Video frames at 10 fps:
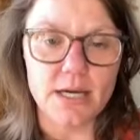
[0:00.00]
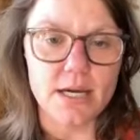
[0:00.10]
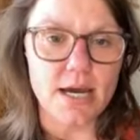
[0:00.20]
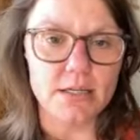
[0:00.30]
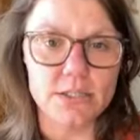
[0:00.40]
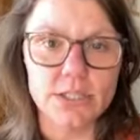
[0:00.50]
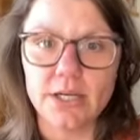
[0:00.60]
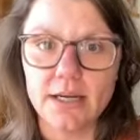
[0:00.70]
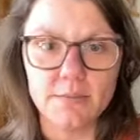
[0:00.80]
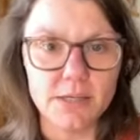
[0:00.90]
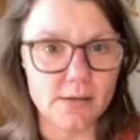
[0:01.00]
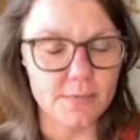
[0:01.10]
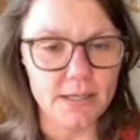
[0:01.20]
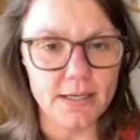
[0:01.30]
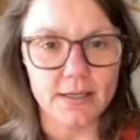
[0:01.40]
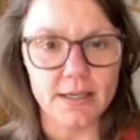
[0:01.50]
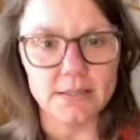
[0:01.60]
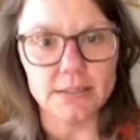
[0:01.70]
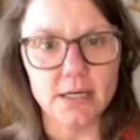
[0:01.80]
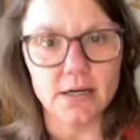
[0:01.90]
with cash. They're going to be competing
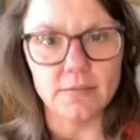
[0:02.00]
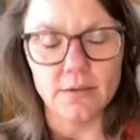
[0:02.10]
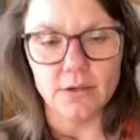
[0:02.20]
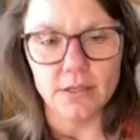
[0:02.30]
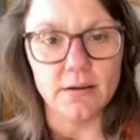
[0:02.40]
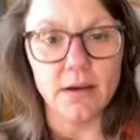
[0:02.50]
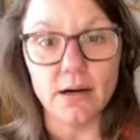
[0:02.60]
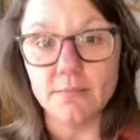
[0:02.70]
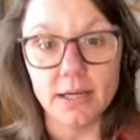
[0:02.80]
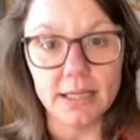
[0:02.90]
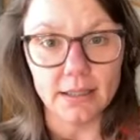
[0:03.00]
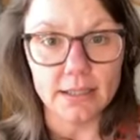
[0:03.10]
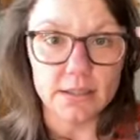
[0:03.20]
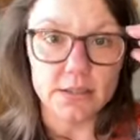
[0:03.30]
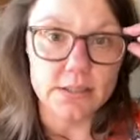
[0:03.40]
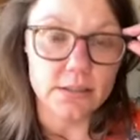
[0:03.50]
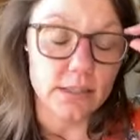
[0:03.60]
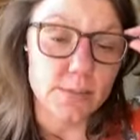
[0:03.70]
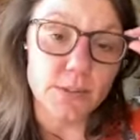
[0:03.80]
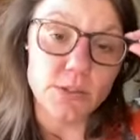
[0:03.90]
against hard money, hard money lenders,
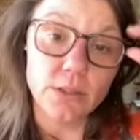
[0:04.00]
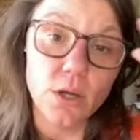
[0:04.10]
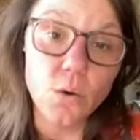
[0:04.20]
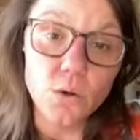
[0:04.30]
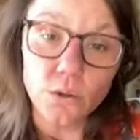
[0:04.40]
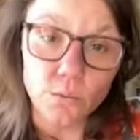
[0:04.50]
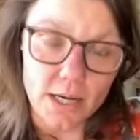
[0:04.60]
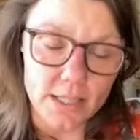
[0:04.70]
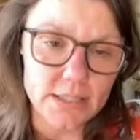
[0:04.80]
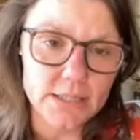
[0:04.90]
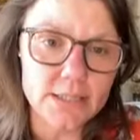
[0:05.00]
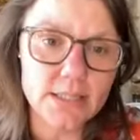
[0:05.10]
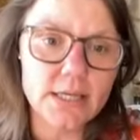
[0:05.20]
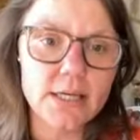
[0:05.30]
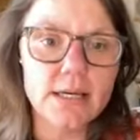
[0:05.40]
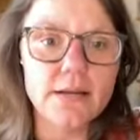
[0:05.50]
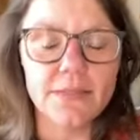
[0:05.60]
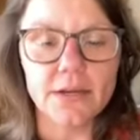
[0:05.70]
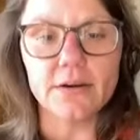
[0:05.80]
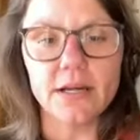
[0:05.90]
especially local ones
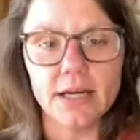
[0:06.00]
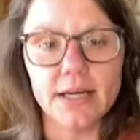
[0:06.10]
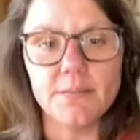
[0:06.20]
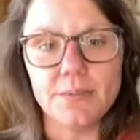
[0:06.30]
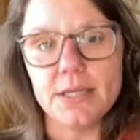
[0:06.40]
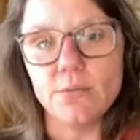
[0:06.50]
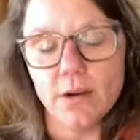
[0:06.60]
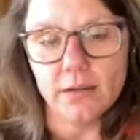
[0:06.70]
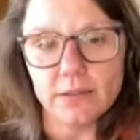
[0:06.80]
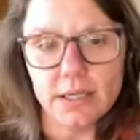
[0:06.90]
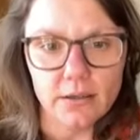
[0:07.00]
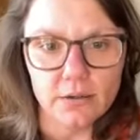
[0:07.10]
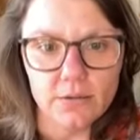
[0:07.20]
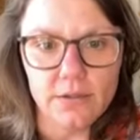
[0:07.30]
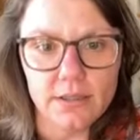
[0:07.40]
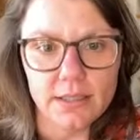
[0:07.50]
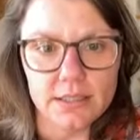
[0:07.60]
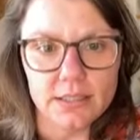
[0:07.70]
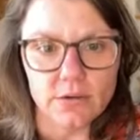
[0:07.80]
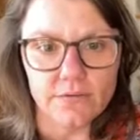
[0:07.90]
that are mm-hmm. going to be well known.
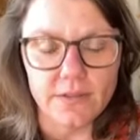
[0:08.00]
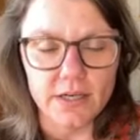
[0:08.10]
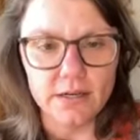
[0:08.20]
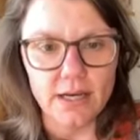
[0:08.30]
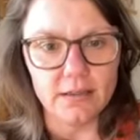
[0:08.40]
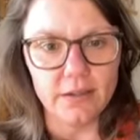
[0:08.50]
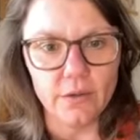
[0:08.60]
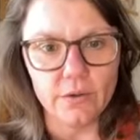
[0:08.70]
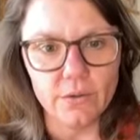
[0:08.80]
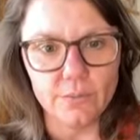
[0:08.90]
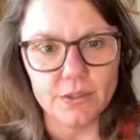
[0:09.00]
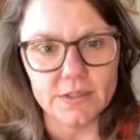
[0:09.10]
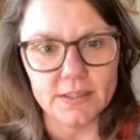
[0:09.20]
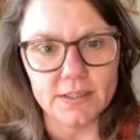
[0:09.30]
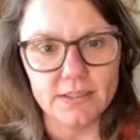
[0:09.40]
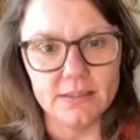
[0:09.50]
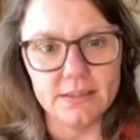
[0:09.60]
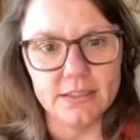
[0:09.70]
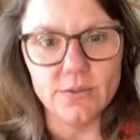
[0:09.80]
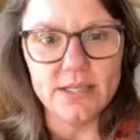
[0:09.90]
And so if they're not a local person
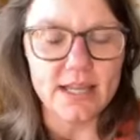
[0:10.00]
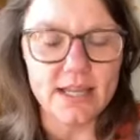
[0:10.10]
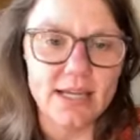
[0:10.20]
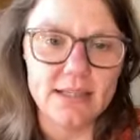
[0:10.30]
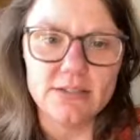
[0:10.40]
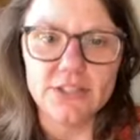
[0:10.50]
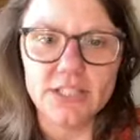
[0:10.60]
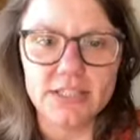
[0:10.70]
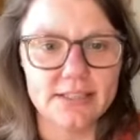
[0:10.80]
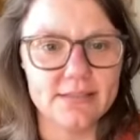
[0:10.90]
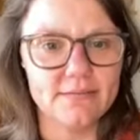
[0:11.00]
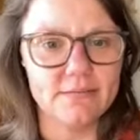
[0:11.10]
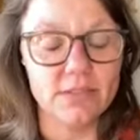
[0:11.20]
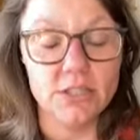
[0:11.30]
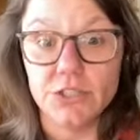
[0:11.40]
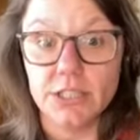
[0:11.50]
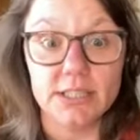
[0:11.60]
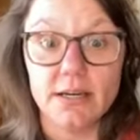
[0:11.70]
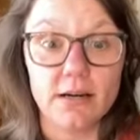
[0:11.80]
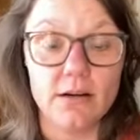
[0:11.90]
doing that, they're just they're just
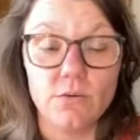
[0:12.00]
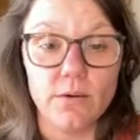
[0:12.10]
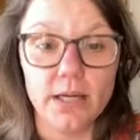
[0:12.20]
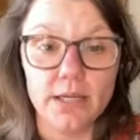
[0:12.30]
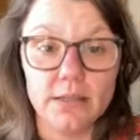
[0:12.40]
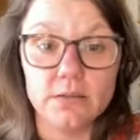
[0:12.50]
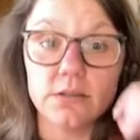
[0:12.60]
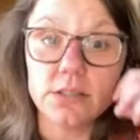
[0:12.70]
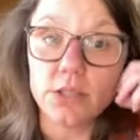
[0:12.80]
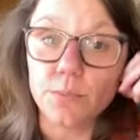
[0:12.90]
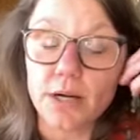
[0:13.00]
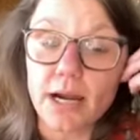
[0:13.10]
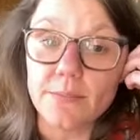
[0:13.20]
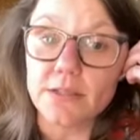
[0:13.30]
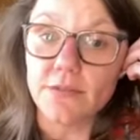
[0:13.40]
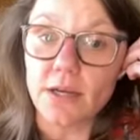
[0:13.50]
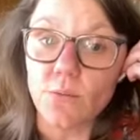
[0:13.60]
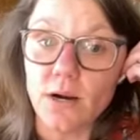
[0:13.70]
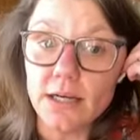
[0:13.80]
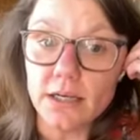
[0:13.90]
not going to win. So perhaps if they
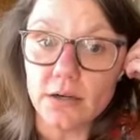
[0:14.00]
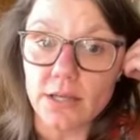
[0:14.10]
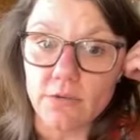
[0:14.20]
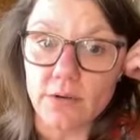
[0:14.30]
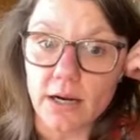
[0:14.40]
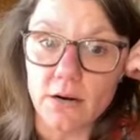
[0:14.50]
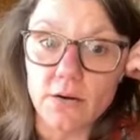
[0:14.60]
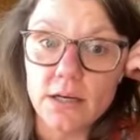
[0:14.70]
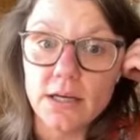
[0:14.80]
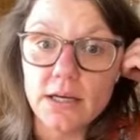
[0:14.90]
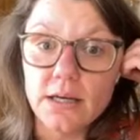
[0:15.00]
want to go that route,